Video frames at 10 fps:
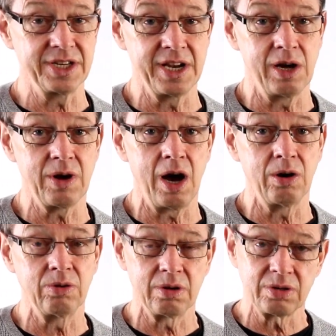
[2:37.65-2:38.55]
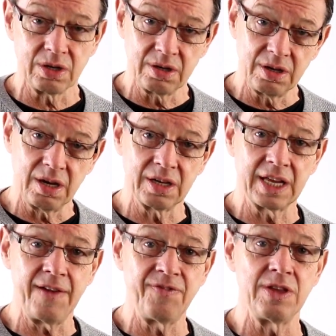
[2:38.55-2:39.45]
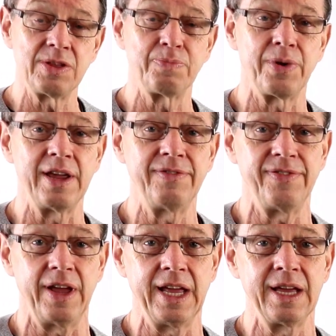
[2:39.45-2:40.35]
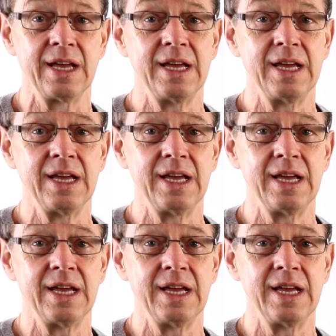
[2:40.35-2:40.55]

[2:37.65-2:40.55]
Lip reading: And I'll give you the briefing